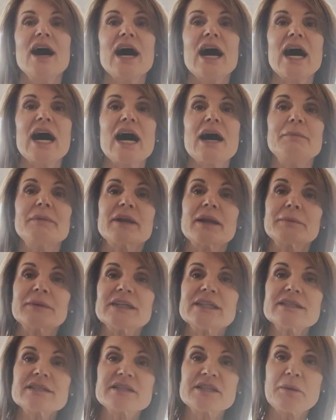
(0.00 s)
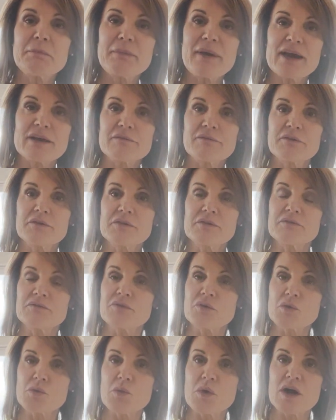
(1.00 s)
But I'm going to step back for
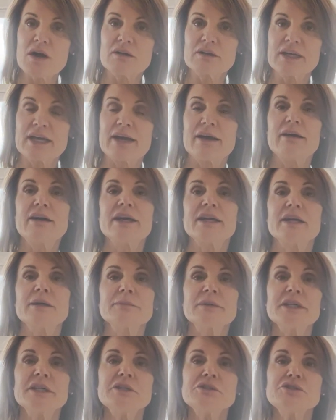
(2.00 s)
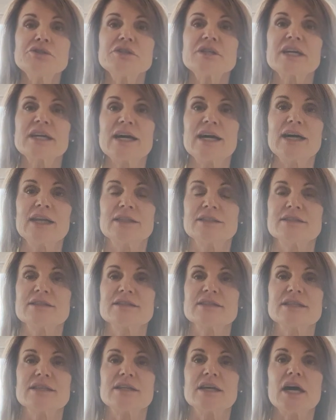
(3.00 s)
a while now, and I'm going to do the
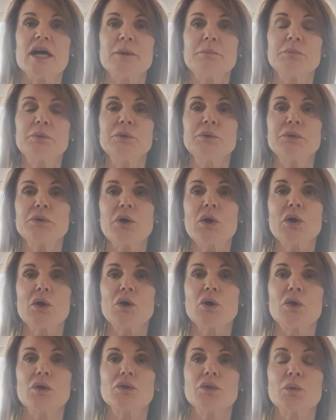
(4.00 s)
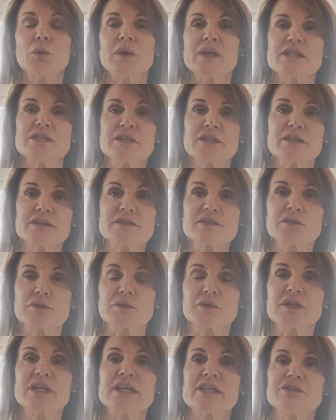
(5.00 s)
garlands that I put on the windows
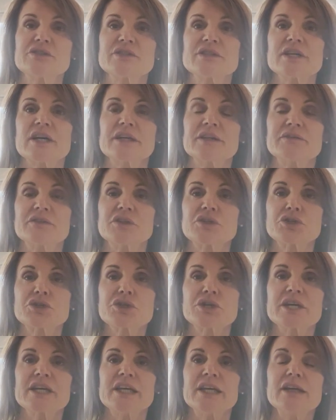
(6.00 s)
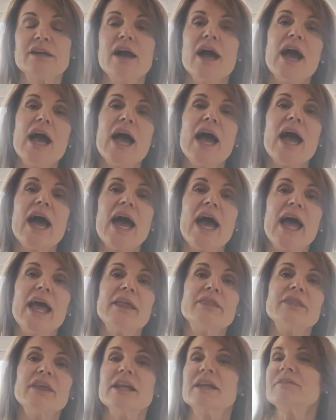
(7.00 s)
on each side of the tree.
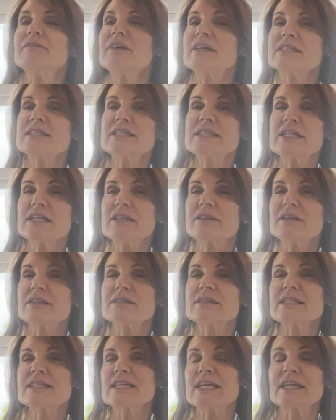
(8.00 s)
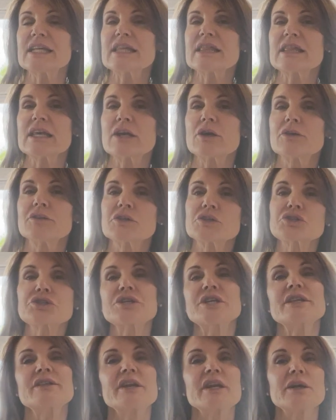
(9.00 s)
And then if I see that there's anything on the
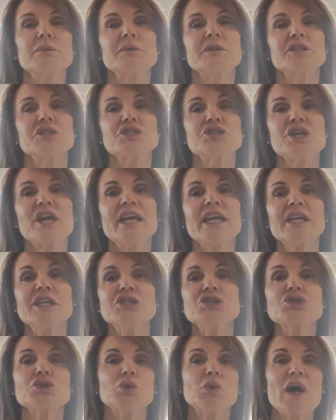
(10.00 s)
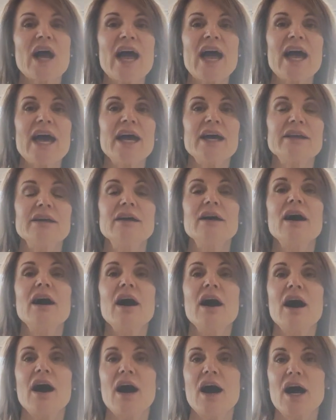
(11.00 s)
tree that I want to change or add,
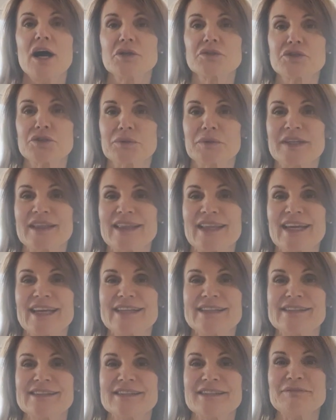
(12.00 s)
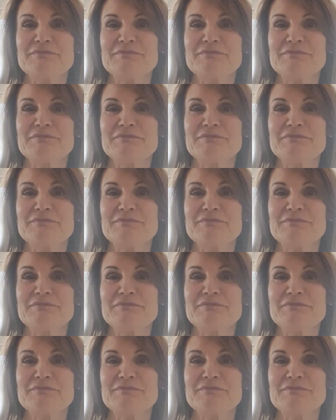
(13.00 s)
I'll do it then.